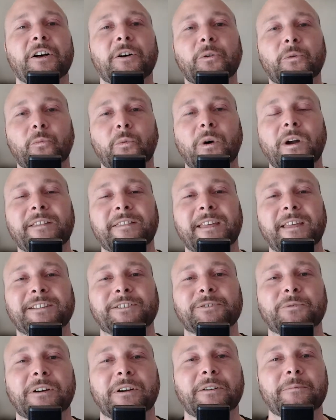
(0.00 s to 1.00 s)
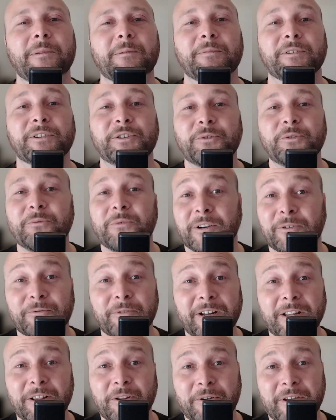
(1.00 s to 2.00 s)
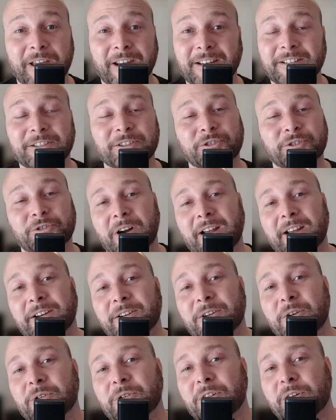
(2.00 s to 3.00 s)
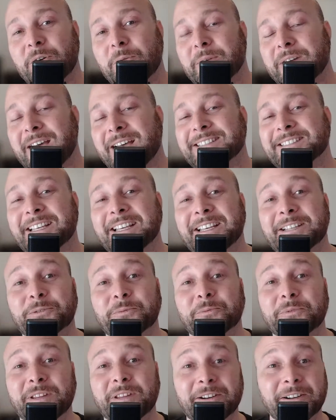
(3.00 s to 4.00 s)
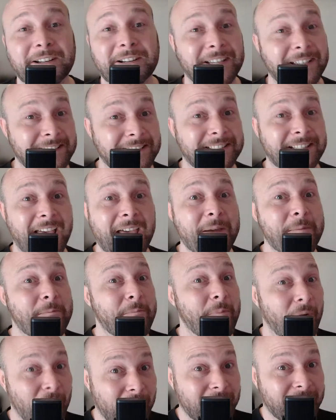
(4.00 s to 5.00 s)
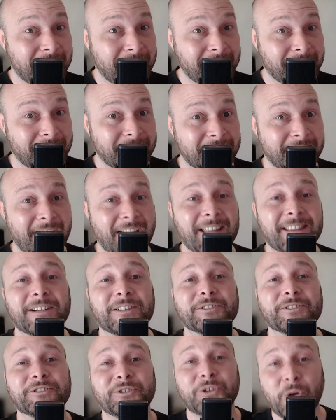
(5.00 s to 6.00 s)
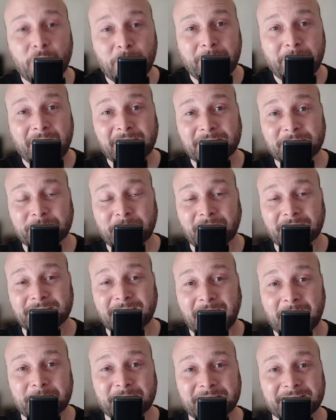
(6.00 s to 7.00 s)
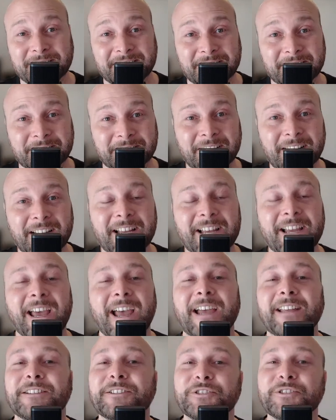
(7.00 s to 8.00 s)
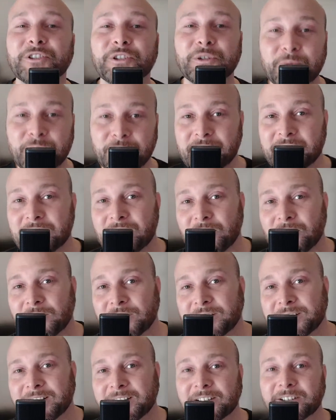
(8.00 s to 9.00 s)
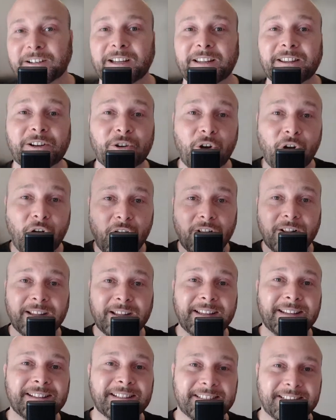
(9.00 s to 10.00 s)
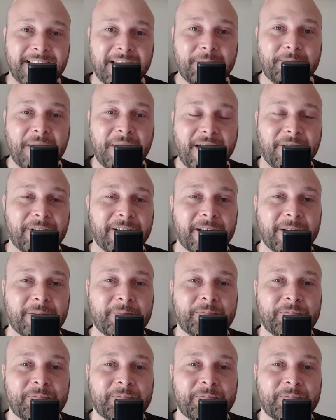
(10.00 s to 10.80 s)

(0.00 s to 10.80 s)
One of the things you want to remember too when relocating to Tryon, Oklahoma, guys, is there is a park here, and there's 2 baseball diamonds here, and there's a community garden here, and they're all in the same area.